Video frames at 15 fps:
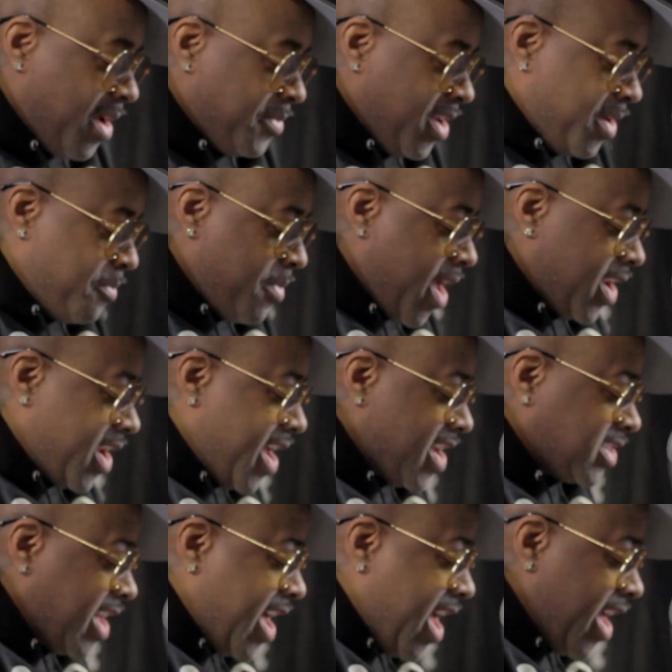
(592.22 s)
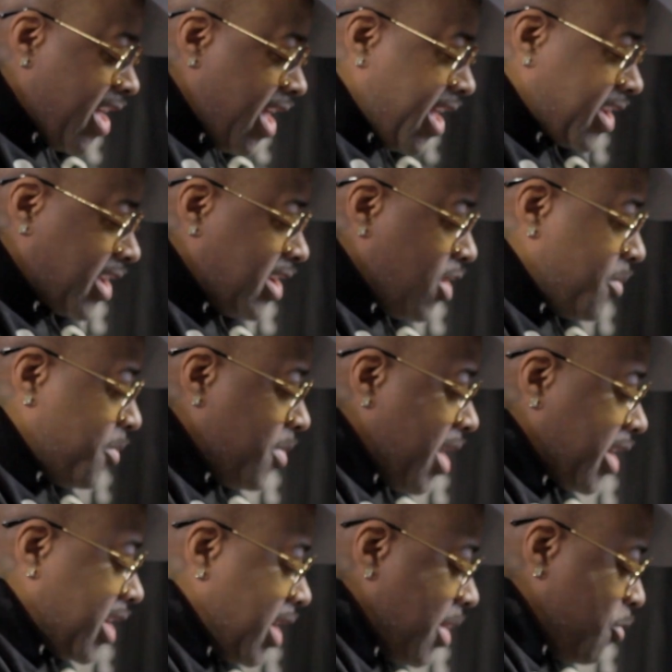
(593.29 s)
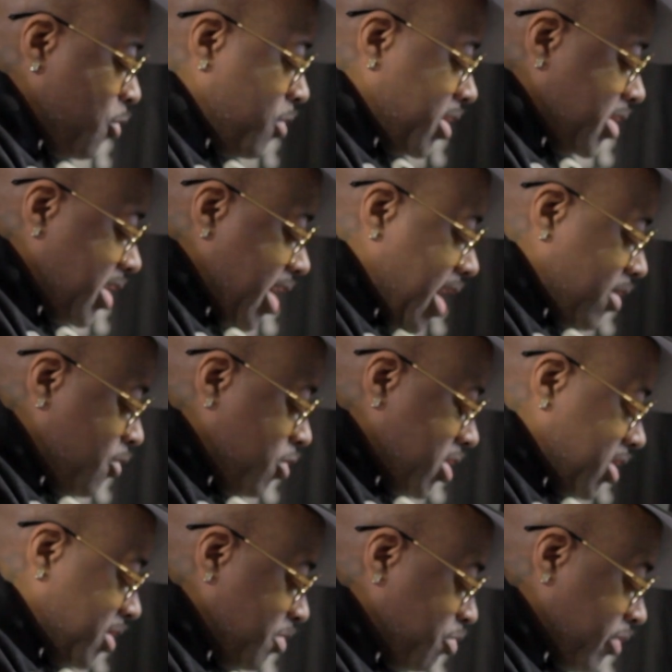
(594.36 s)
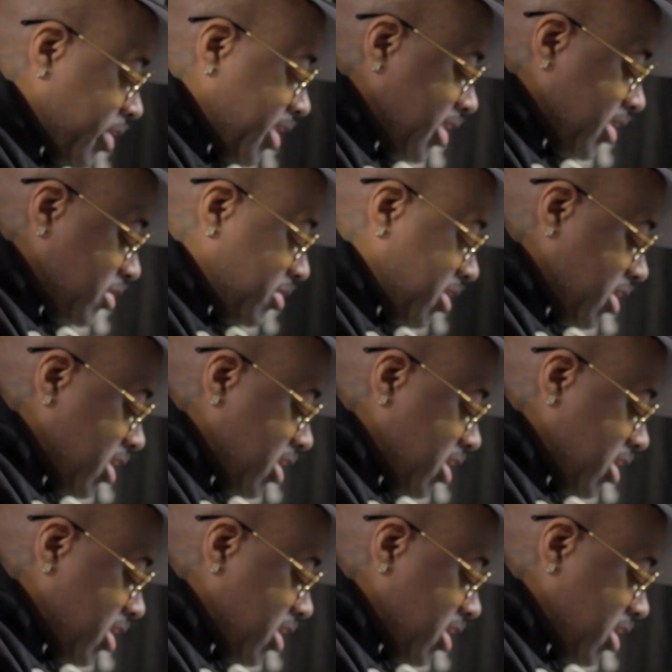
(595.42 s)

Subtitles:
I'm getting backlash now. I kept one now. I wanted to bring this one